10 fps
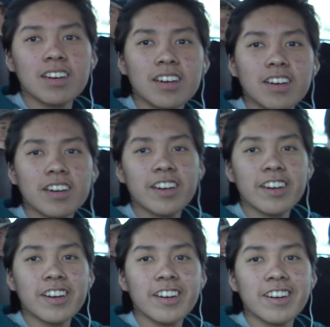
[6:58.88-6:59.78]

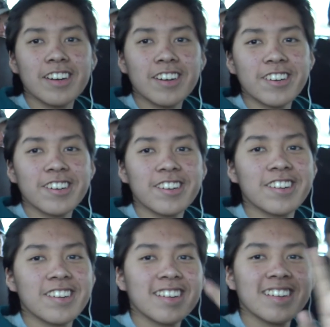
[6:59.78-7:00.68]

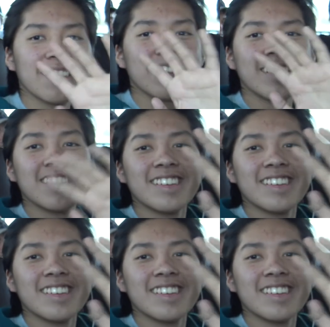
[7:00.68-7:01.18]
This person isn't speaking.